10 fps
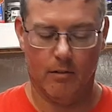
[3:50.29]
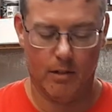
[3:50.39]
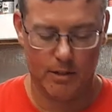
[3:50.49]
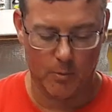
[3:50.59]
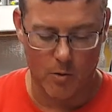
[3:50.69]

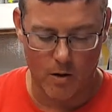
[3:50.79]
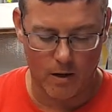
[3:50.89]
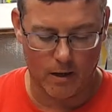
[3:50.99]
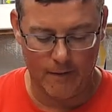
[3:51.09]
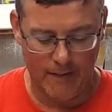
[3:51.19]

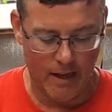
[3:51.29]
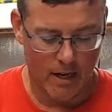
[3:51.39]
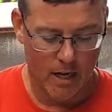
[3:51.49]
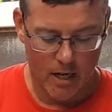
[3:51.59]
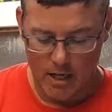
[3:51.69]
underwater.
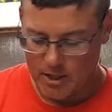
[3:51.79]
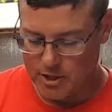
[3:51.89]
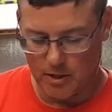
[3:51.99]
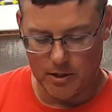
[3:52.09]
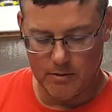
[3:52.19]

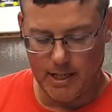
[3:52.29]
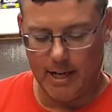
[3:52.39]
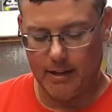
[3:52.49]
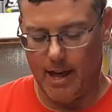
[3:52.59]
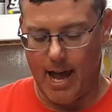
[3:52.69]
So you
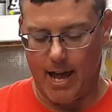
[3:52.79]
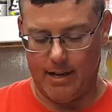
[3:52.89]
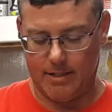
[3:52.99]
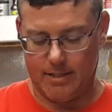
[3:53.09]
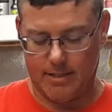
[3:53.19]
take that,
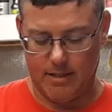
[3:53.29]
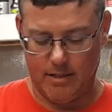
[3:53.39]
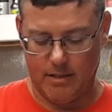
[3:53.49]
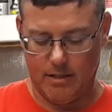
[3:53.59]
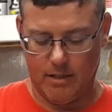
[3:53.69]
it's
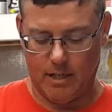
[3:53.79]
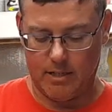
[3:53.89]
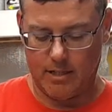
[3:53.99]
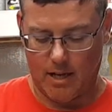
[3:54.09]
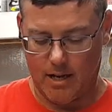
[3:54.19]

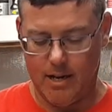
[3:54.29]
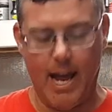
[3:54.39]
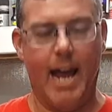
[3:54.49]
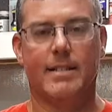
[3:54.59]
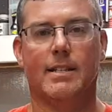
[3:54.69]

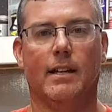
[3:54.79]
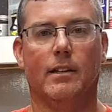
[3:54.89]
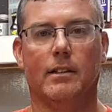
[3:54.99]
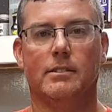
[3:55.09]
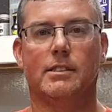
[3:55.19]
nasty looking